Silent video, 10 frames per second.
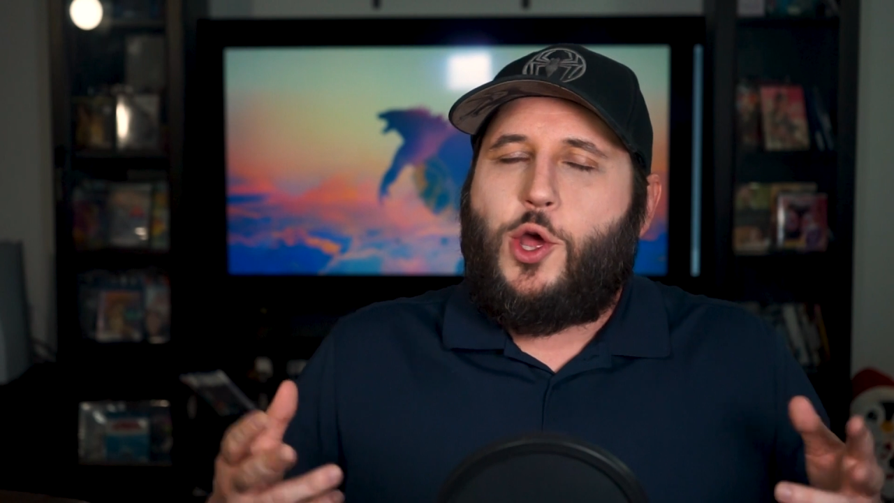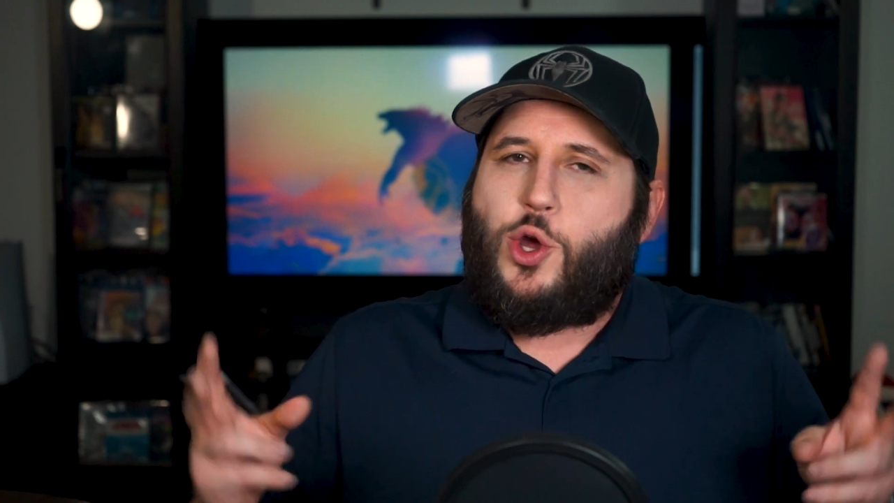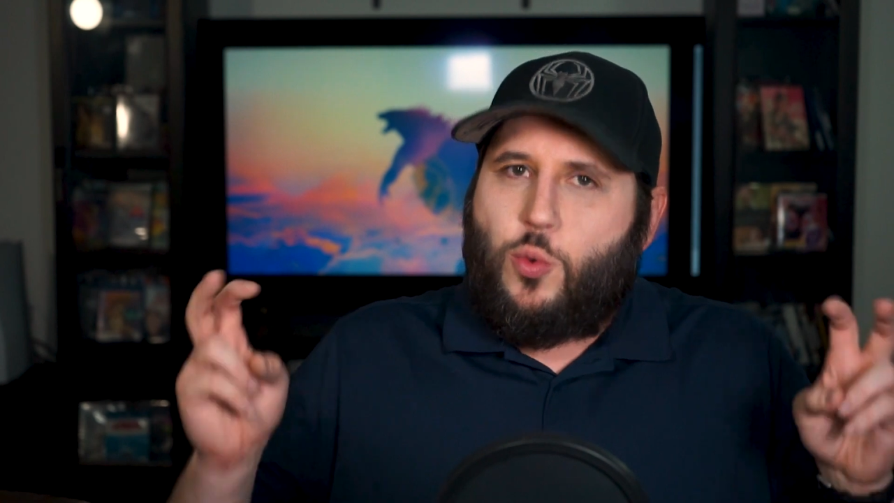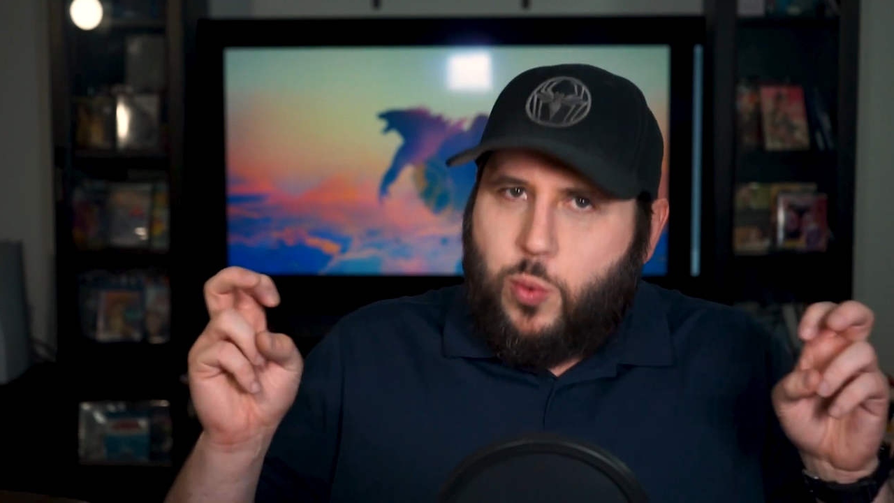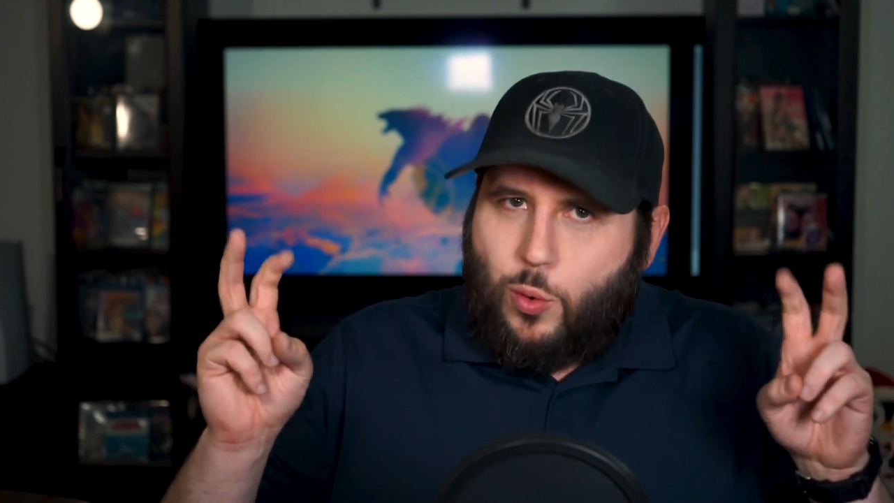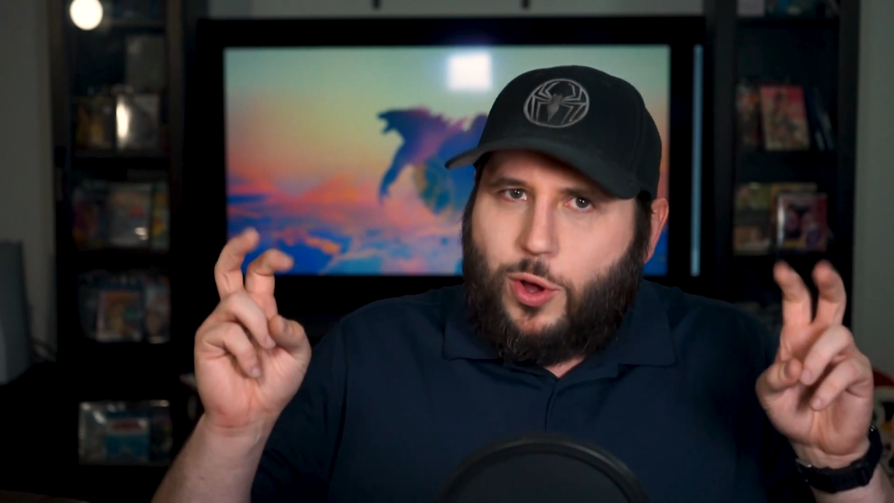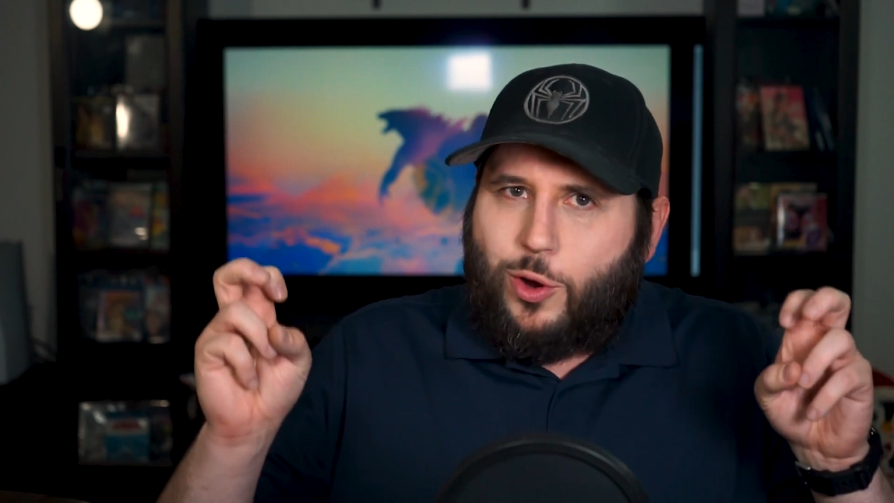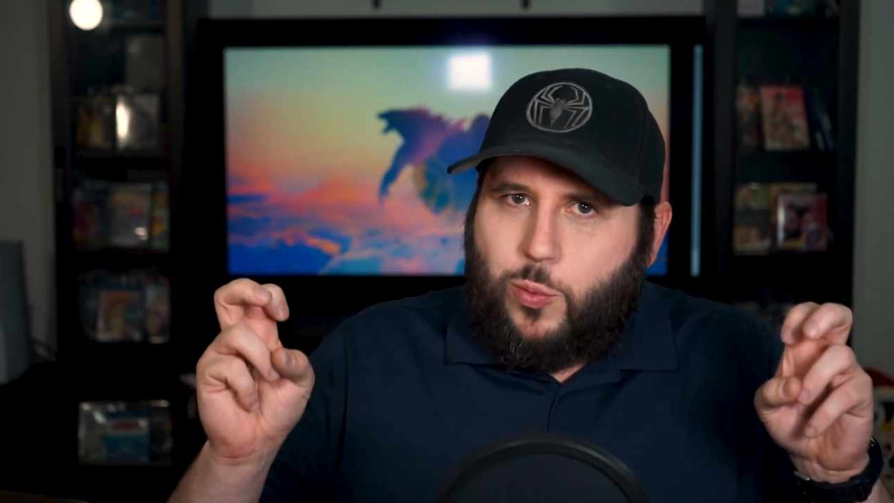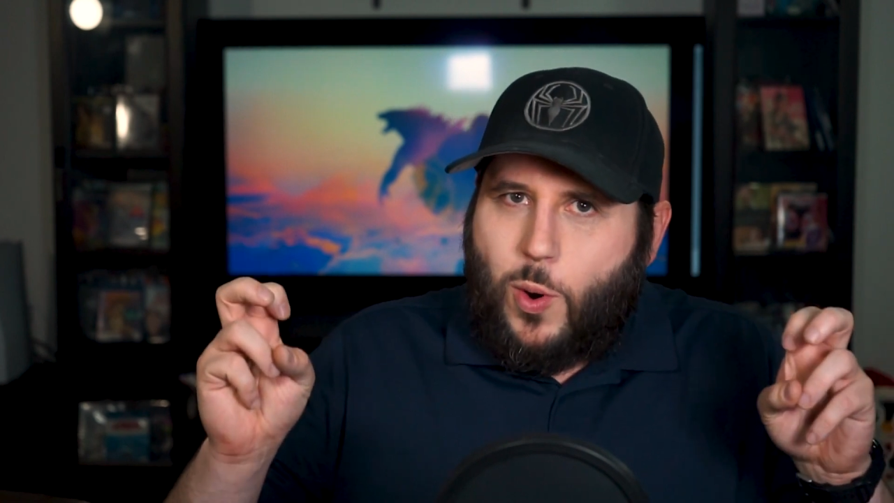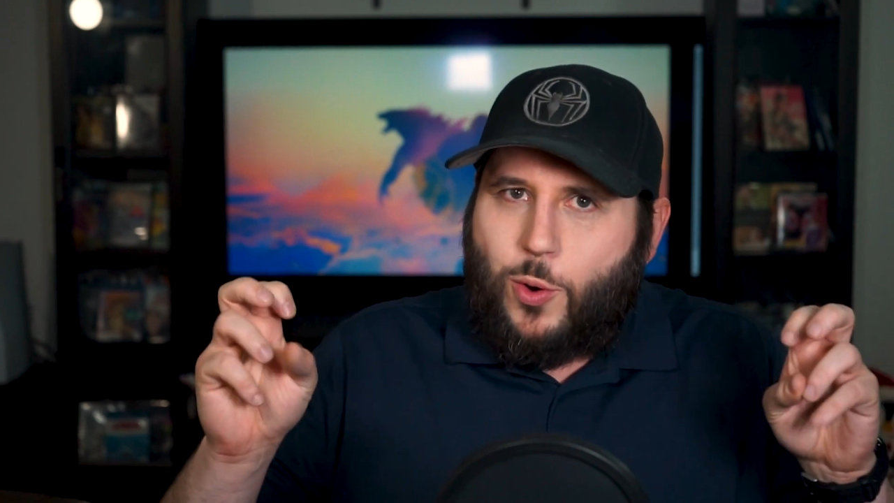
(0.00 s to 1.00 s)

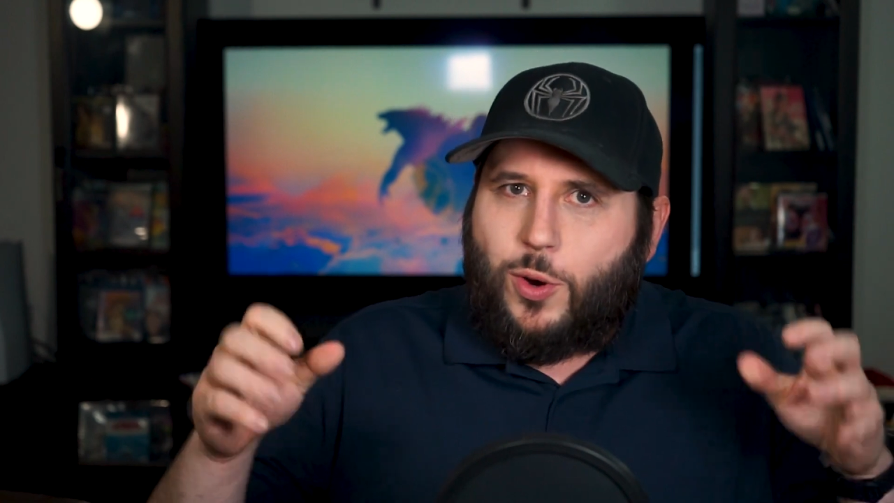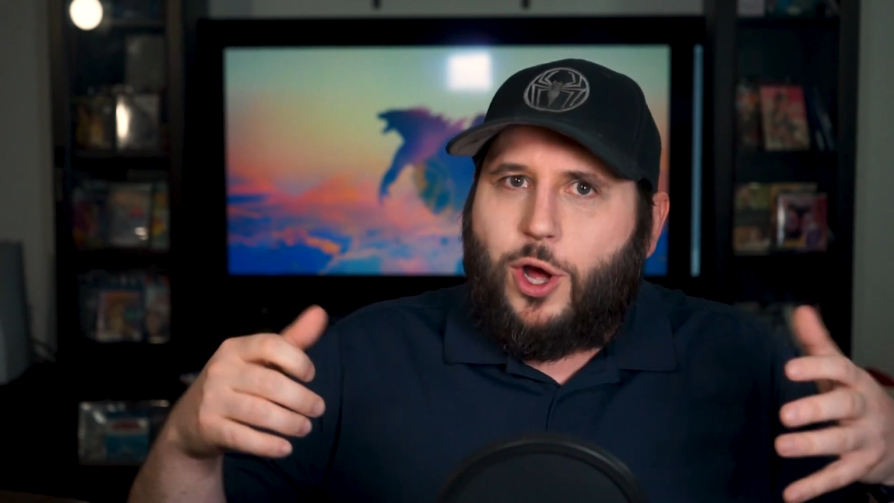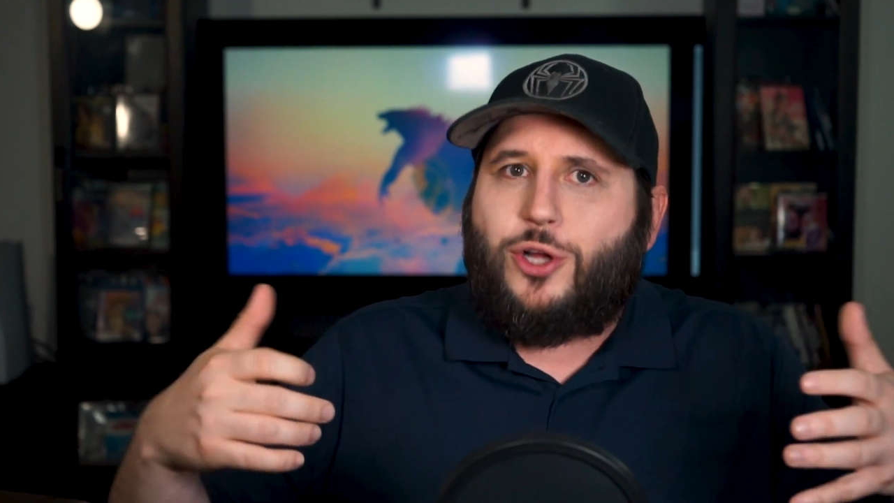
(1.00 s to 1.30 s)
quote-unquote